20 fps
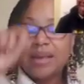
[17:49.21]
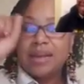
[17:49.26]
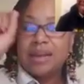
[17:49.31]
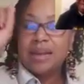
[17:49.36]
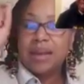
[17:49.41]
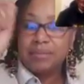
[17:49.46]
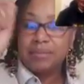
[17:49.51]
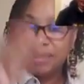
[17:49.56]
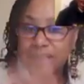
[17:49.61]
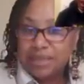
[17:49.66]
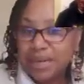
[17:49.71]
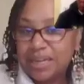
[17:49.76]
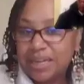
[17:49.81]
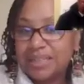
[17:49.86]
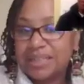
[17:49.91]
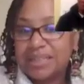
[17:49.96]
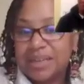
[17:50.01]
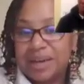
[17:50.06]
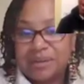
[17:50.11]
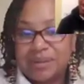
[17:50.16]
Let me tell
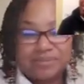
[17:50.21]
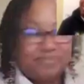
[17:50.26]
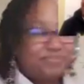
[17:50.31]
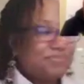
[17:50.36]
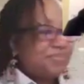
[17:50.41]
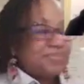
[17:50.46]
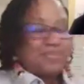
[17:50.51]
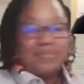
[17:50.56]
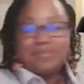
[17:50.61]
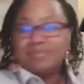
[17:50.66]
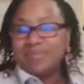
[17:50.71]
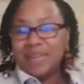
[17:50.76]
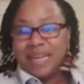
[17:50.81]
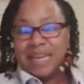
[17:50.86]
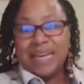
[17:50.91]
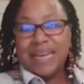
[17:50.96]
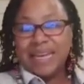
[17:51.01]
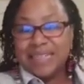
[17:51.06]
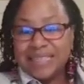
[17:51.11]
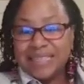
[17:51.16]
you something.
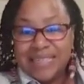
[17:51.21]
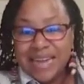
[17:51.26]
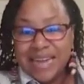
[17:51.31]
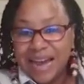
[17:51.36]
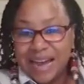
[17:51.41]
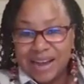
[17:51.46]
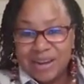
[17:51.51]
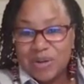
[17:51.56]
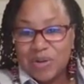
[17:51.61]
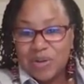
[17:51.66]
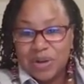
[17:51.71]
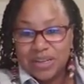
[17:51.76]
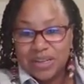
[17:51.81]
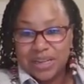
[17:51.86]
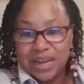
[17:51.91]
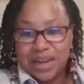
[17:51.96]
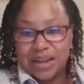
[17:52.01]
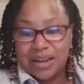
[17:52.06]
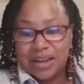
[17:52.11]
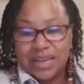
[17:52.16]
It's not going
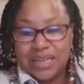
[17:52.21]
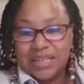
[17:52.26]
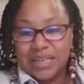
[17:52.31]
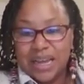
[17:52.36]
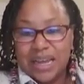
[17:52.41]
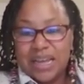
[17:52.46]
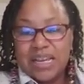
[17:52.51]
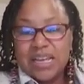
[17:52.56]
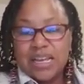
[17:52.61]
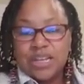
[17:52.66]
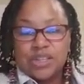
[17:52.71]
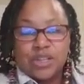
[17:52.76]
down like that.